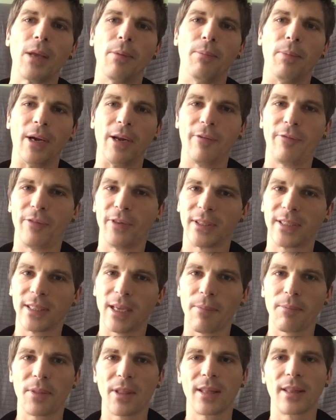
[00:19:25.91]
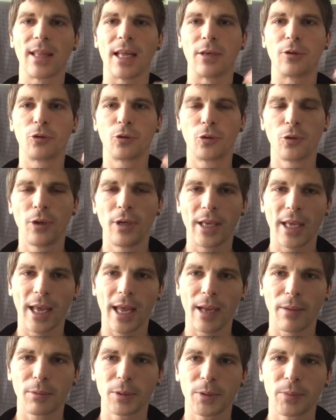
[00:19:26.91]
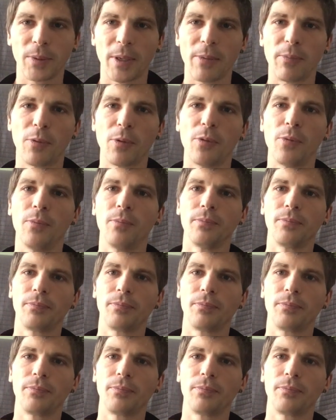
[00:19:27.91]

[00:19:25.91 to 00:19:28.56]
But if it's something that truly helps people,